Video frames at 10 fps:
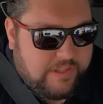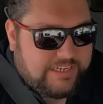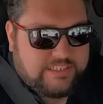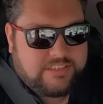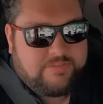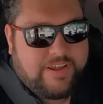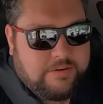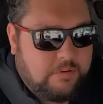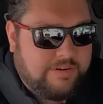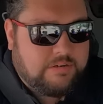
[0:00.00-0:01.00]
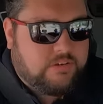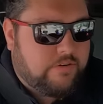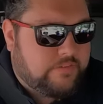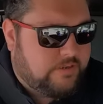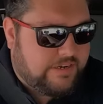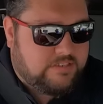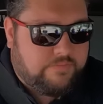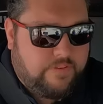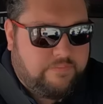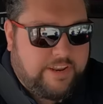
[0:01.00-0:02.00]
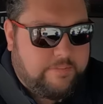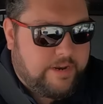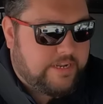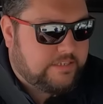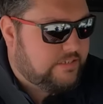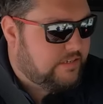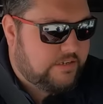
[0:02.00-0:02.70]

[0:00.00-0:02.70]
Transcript: It's just the fact that we were outside for 2 hours and 15 minutes.